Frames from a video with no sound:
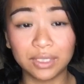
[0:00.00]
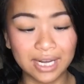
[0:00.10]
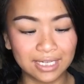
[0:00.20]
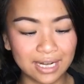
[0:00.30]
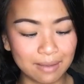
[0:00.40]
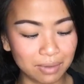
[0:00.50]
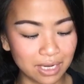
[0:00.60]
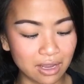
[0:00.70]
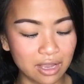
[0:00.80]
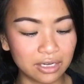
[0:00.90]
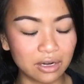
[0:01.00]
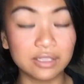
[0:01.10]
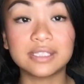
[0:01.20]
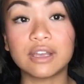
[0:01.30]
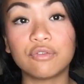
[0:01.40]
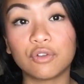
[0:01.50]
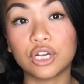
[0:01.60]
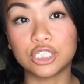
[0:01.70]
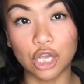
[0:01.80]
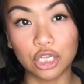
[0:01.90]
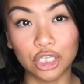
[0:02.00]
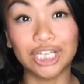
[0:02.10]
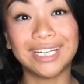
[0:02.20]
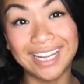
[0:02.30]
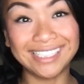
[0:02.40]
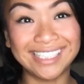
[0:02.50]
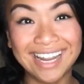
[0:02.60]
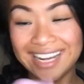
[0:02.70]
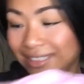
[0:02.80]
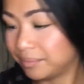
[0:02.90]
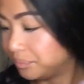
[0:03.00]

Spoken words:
$3.99, but I got it on sale for $1.99.